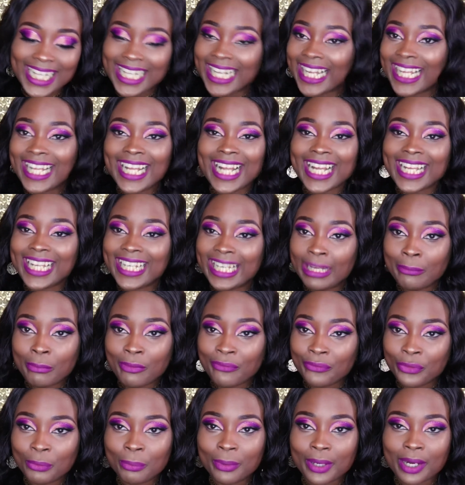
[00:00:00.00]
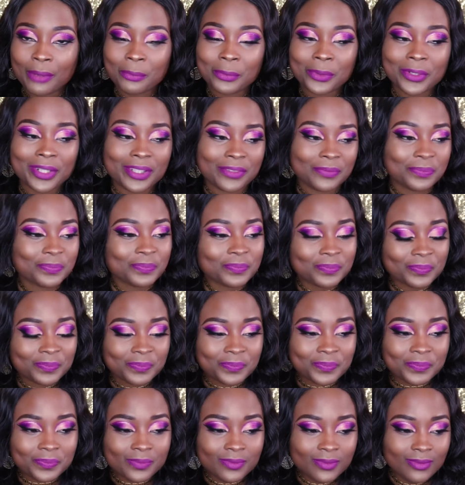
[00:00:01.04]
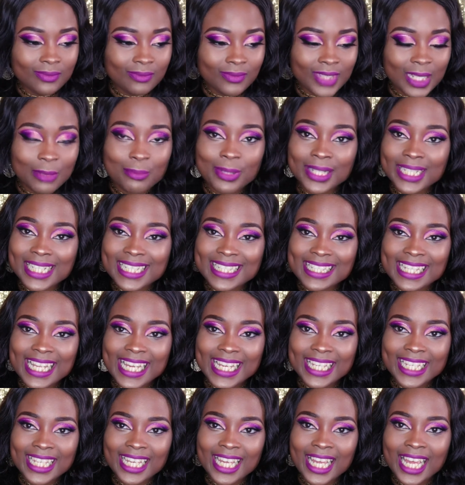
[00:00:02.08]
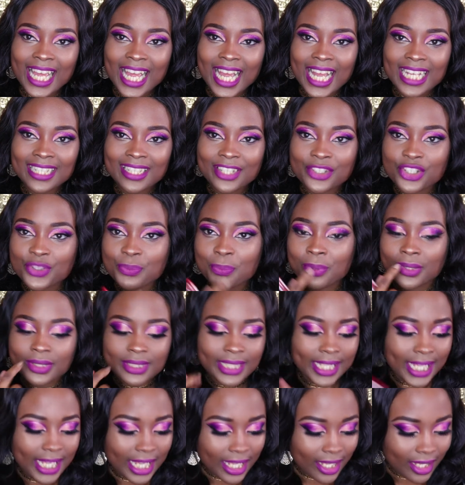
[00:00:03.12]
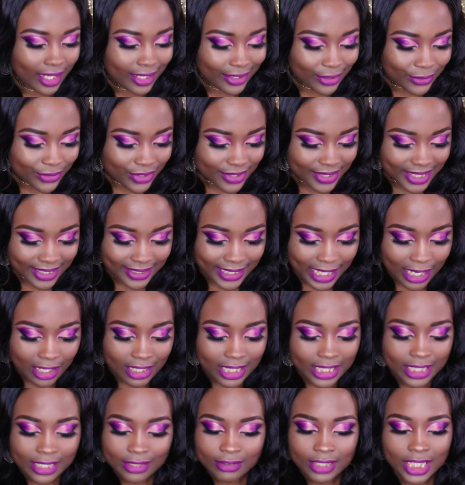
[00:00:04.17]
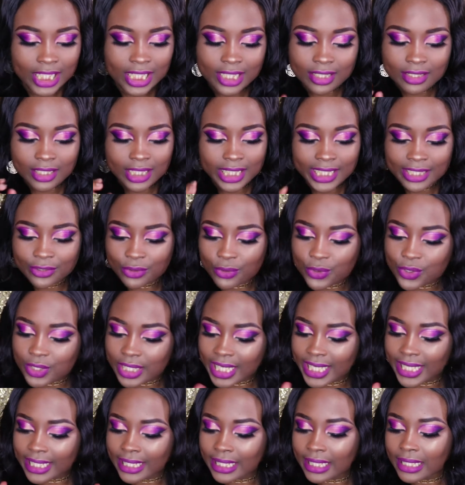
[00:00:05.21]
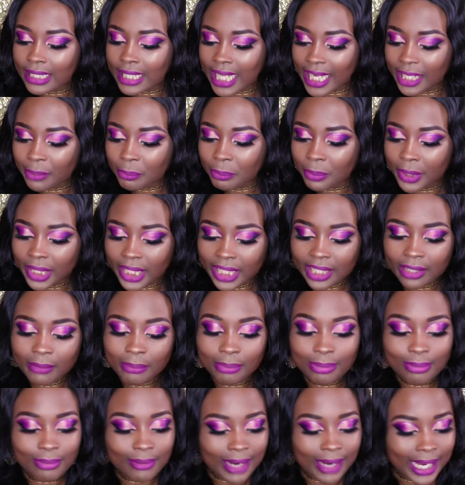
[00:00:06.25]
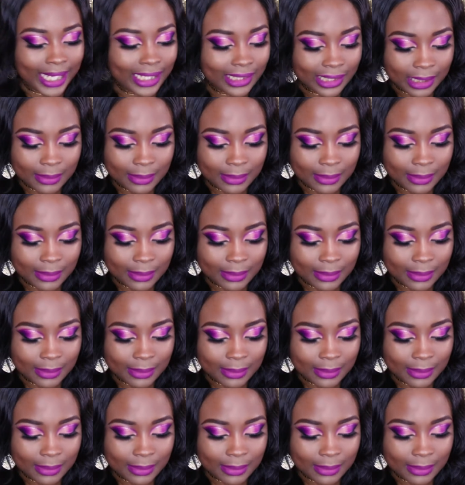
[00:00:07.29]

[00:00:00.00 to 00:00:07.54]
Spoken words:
I can name a few, but I wouldn't. But it's like, they just take those like light pink, bright